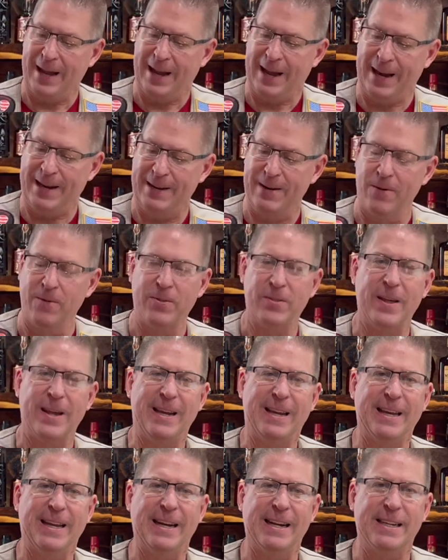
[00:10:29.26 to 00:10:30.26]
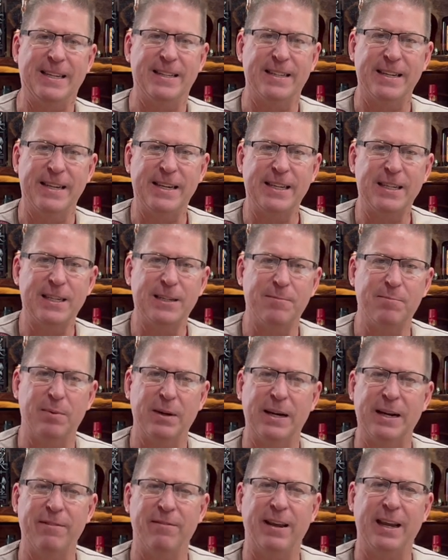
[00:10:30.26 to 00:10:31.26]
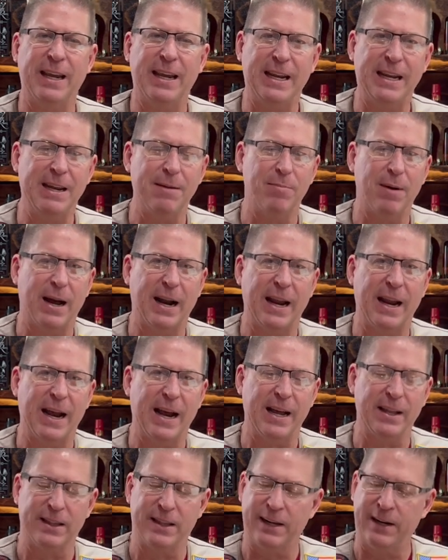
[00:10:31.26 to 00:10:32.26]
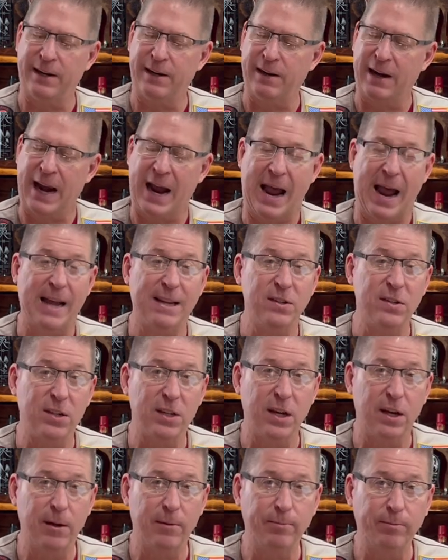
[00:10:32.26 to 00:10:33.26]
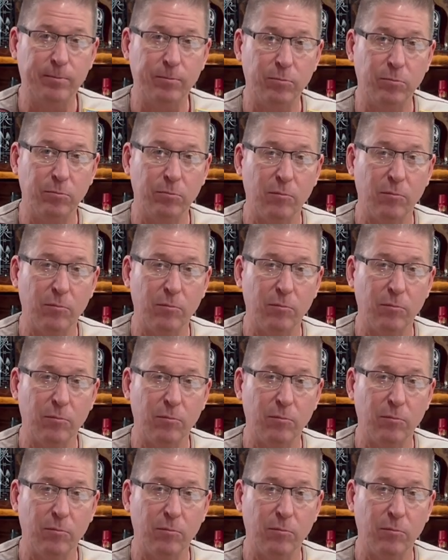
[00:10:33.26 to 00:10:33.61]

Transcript: I don't think it exists, but if anybody out there has some,